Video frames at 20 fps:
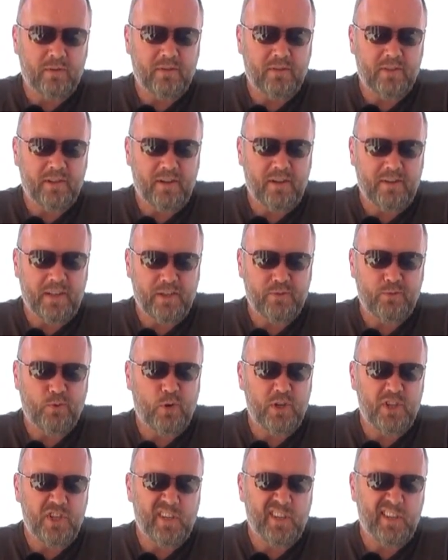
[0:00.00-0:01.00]
So thanks for
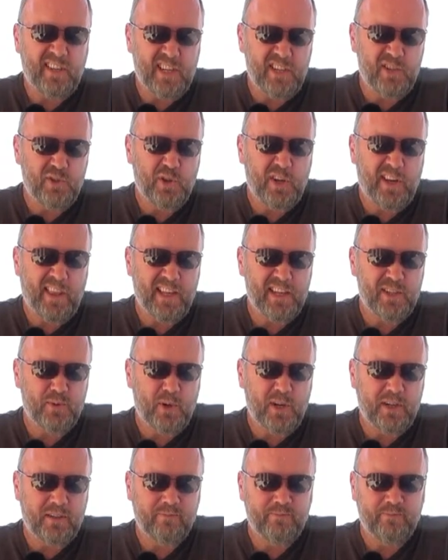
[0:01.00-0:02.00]
watching. Catch you on the next
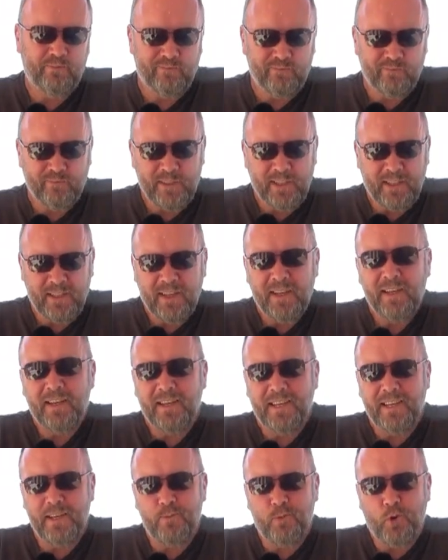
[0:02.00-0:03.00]
one.
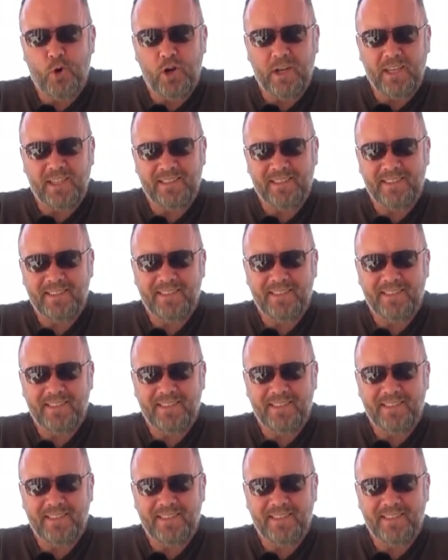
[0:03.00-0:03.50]
Keep rolling.